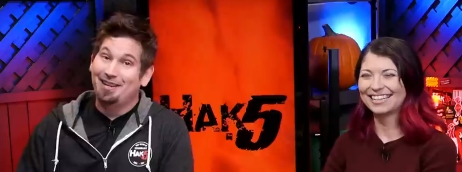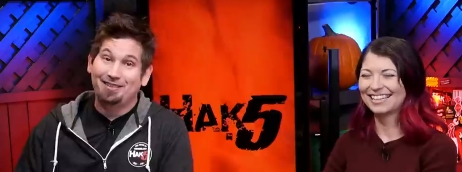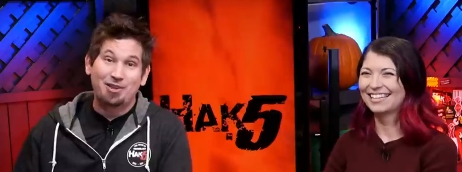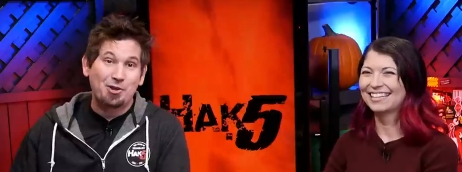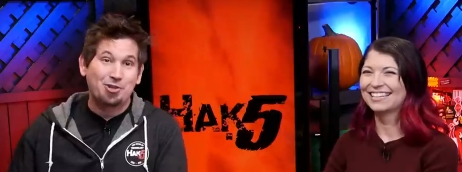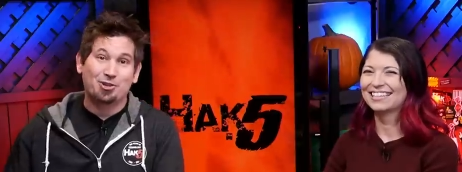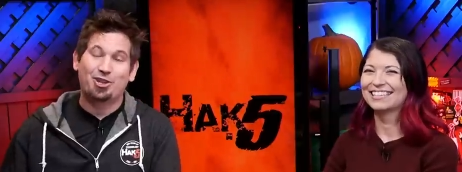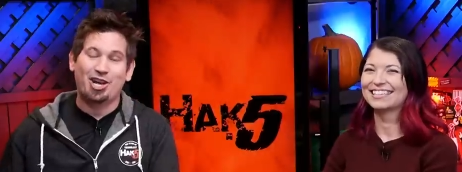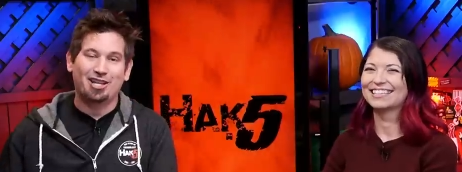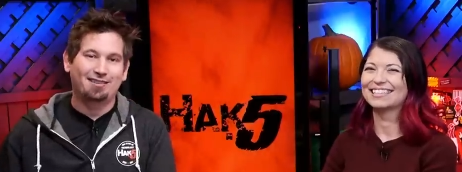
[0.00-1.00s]
Speaker 1: let us know your
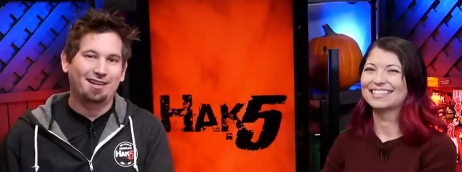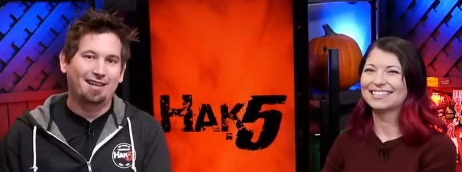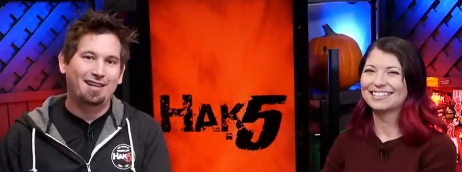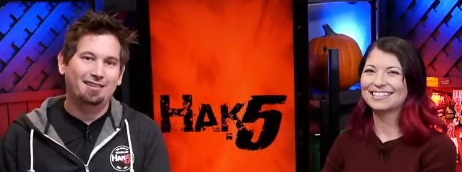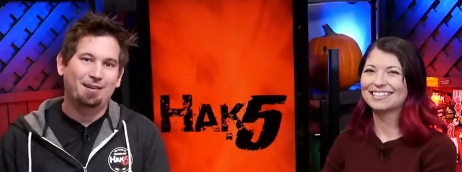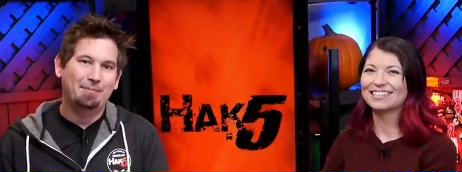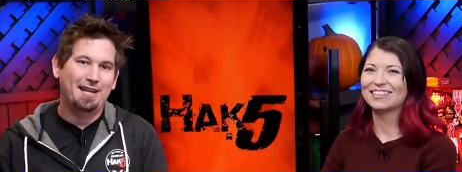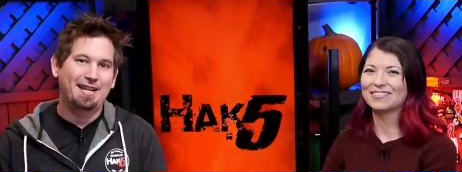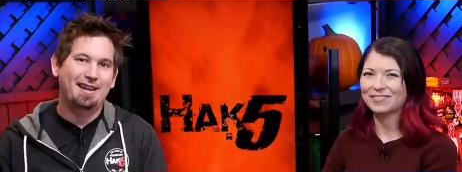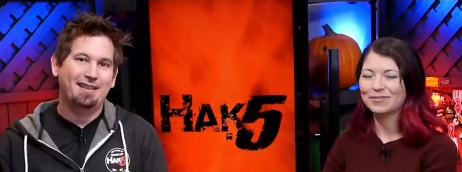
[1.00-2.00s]
thoughts. Uh, hit us
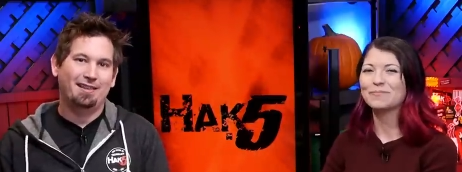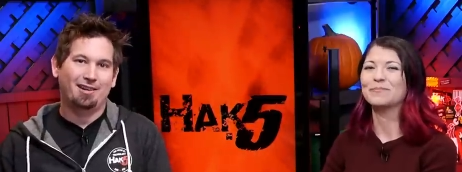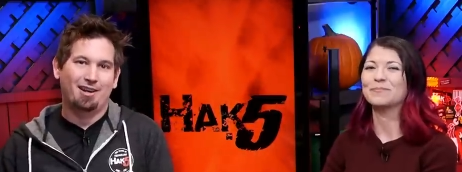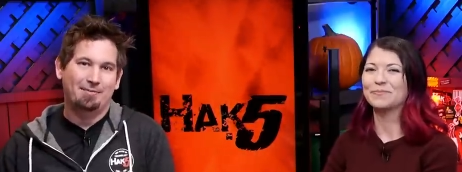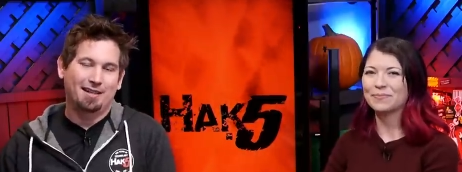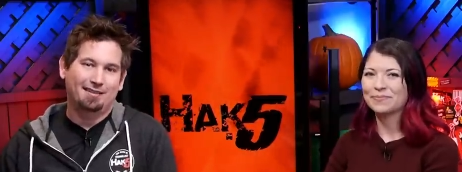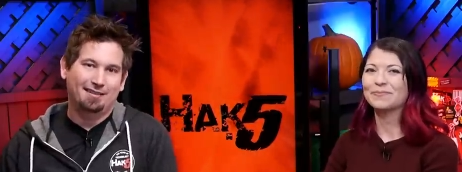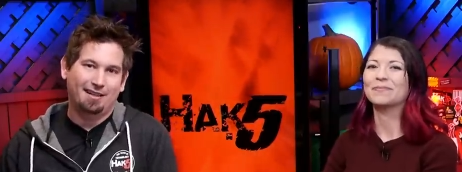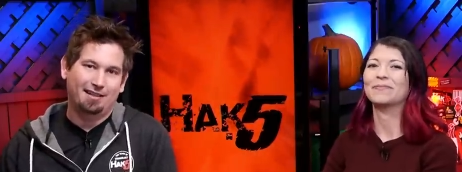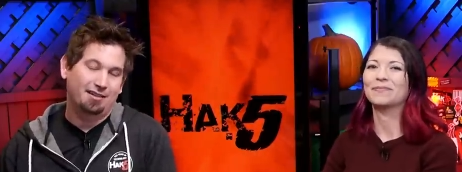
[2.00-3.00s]
up in the
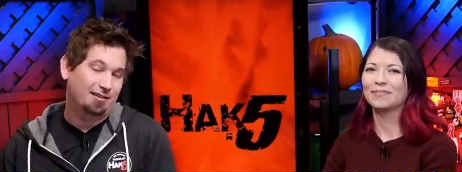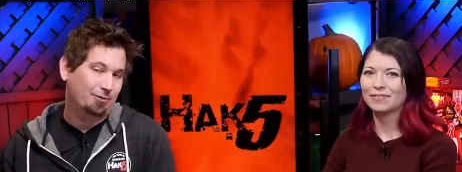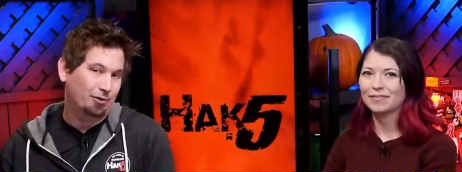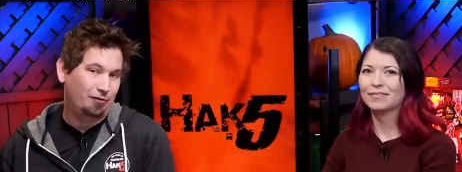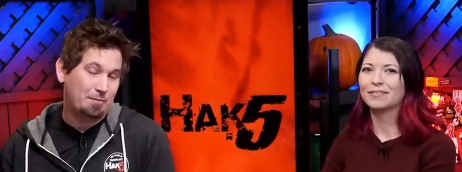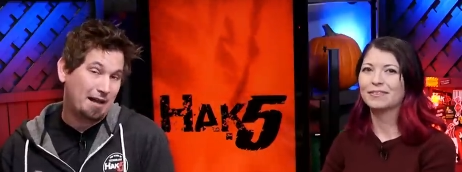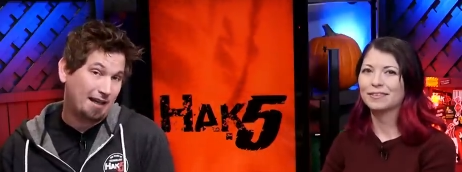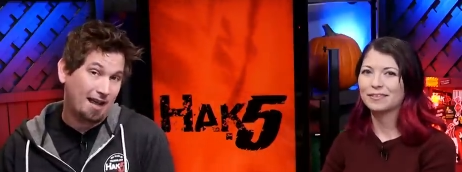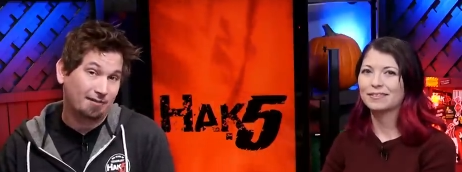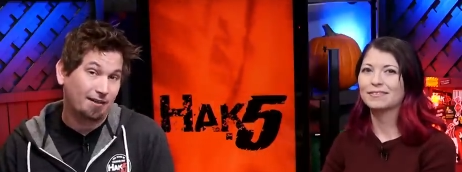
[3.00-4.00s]
comments, and uh, of course,
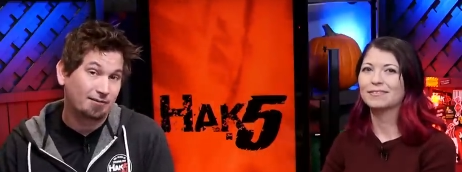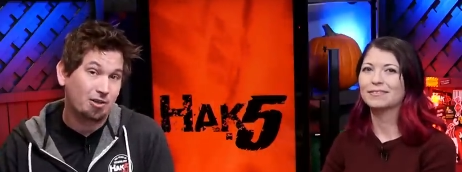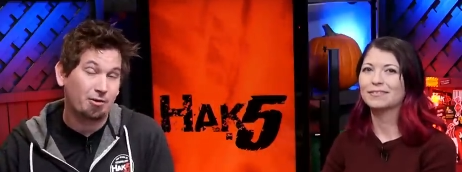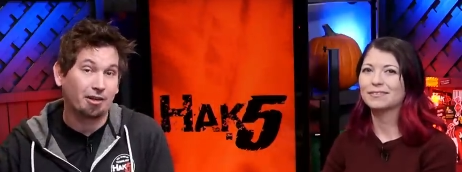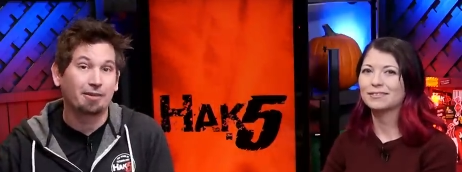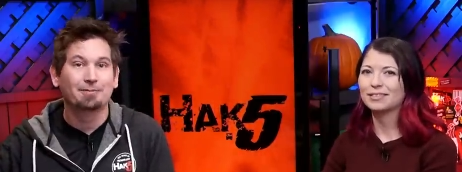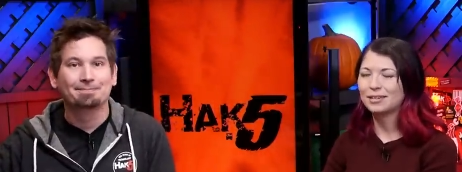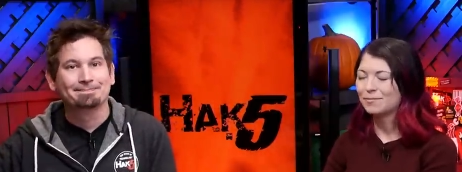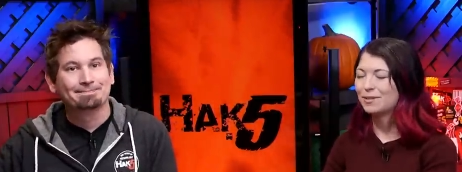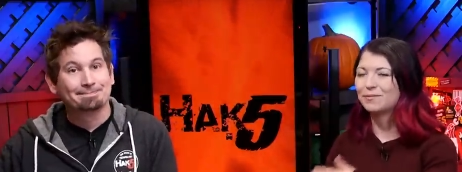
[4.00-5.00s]
feedback at hack5.org.
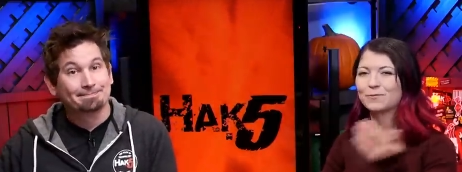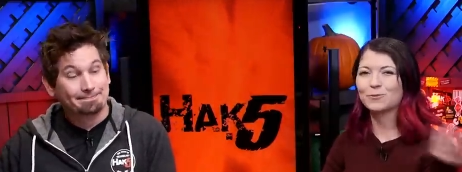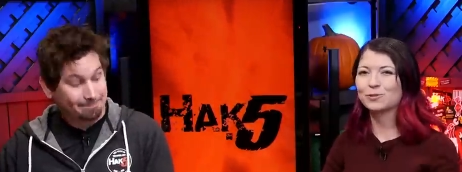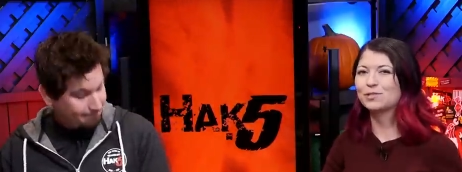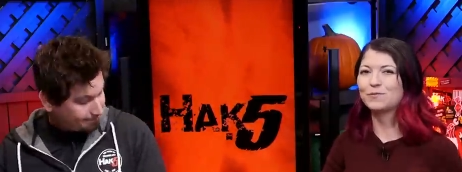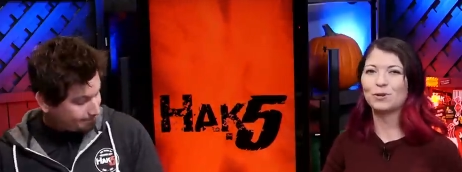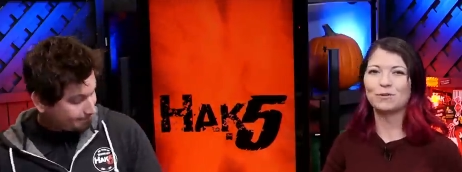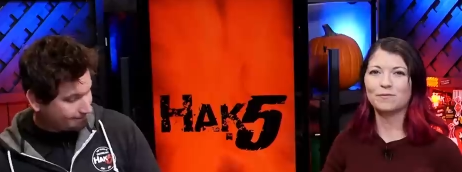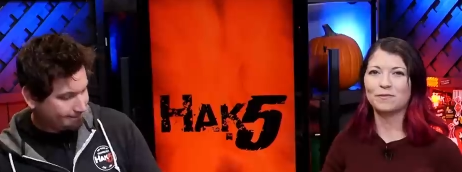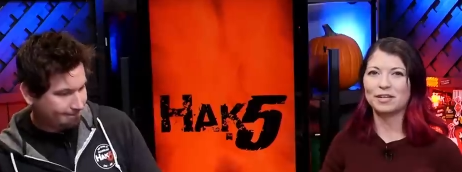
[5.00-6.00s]
Speaker 2: Yep, and of course, if you
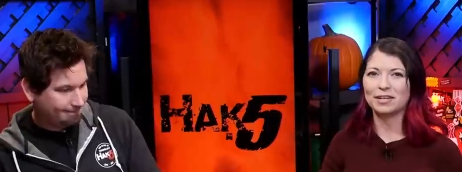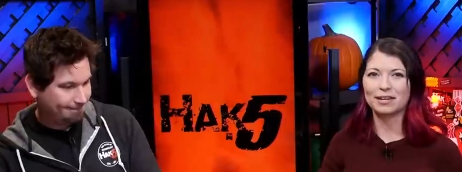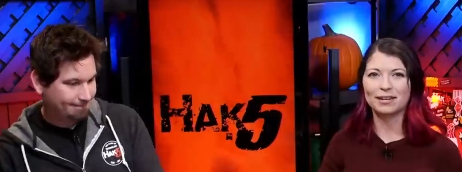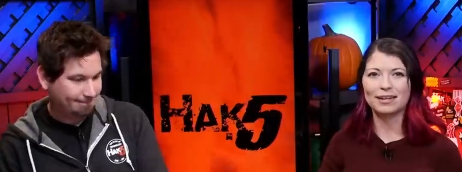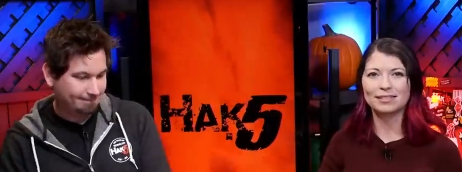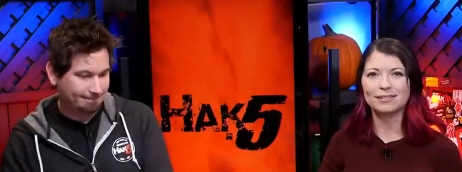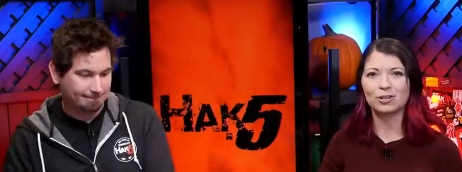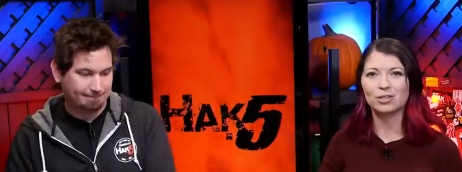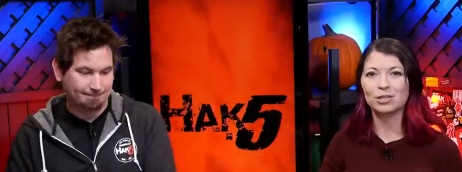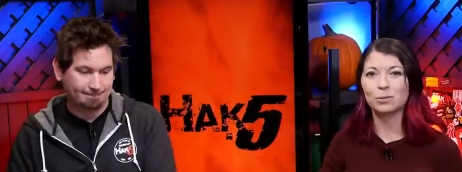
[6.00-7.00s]
have any kind of
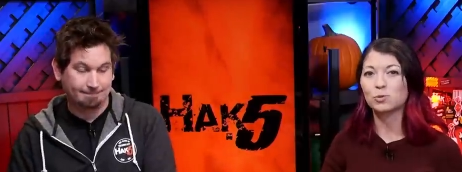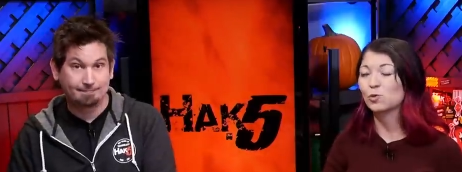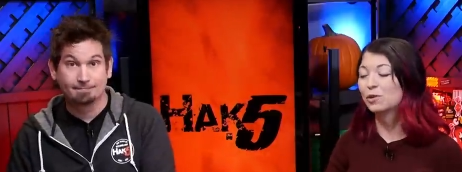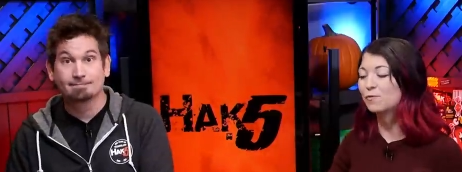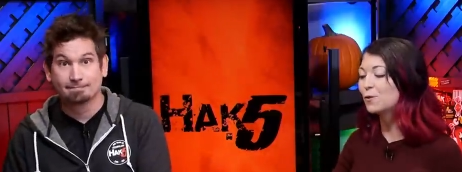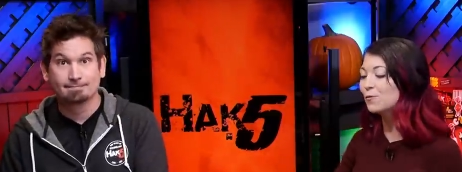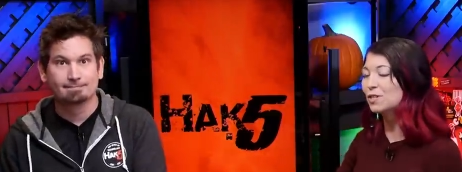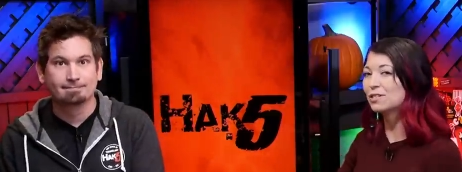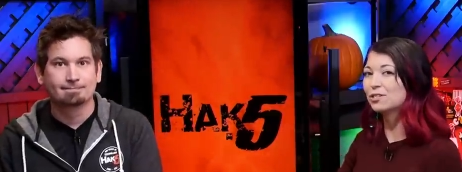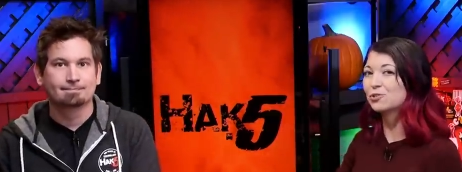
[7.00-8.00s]
SDR tips, or if you've
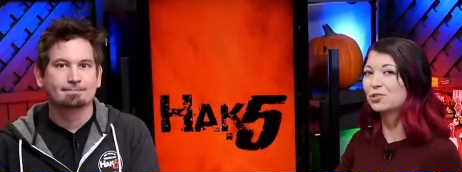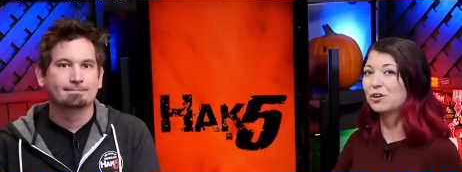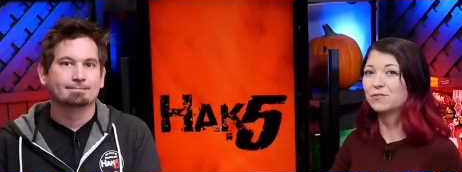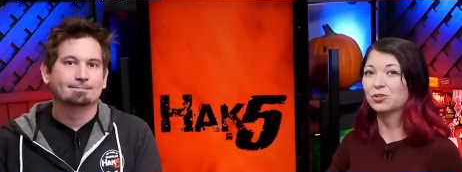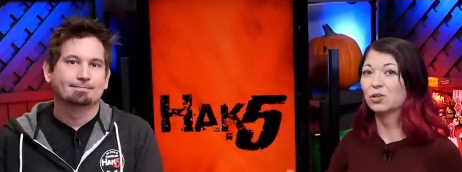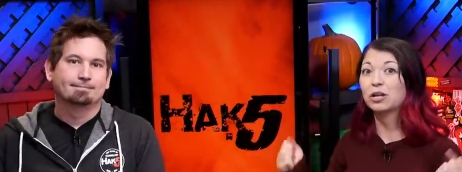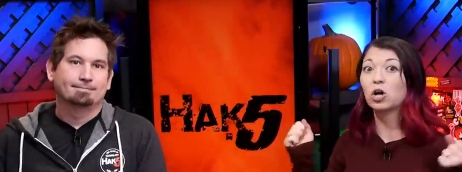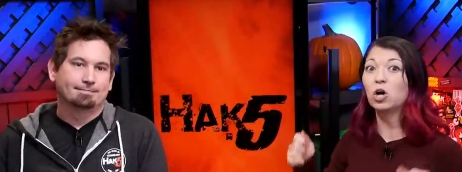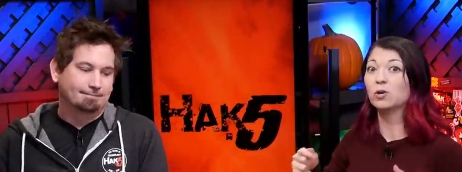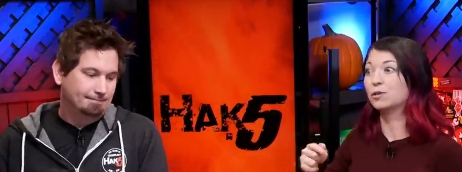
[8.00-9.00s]
done this yourself and you're
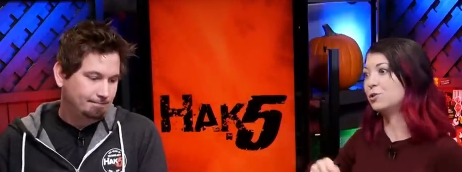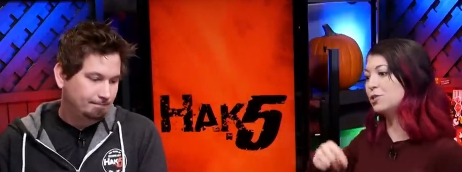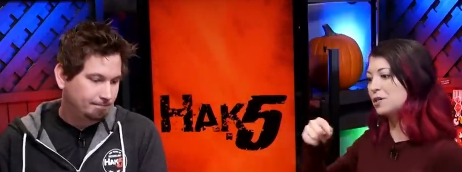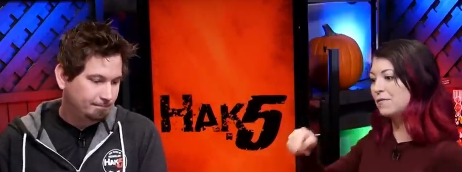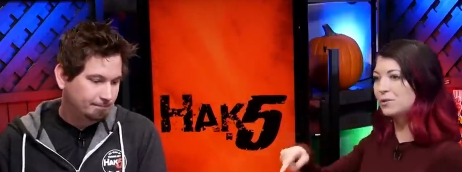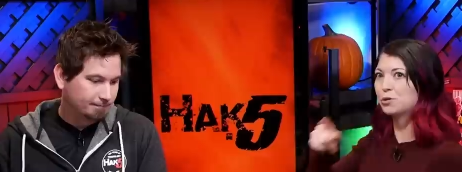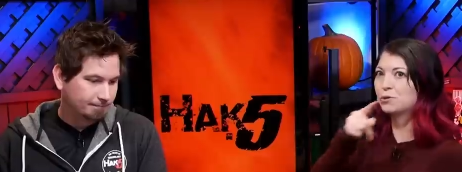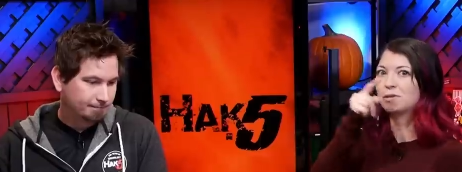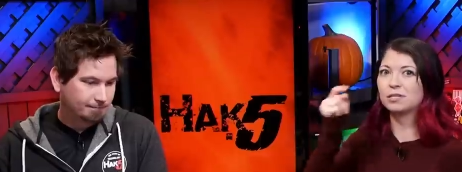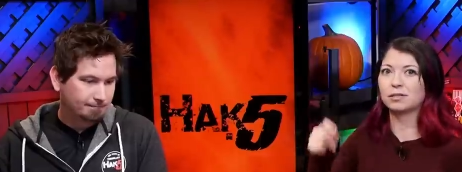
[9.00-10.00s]
like, oh, you just have to
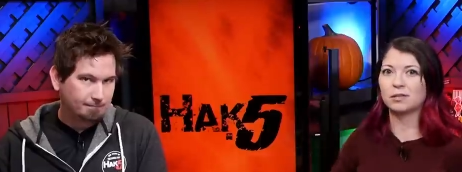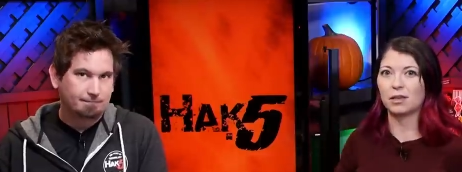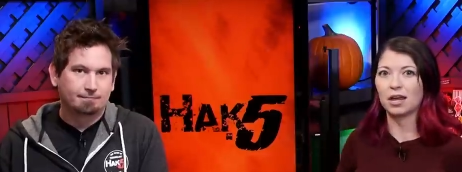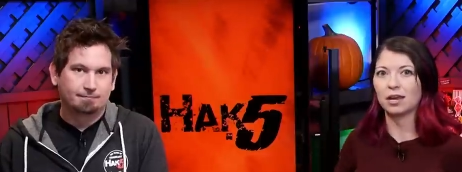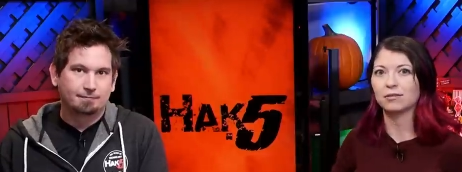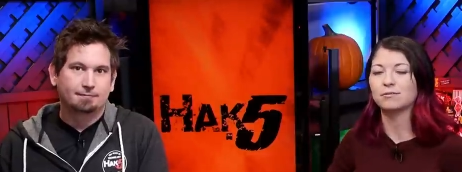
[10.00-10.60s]
do this thing,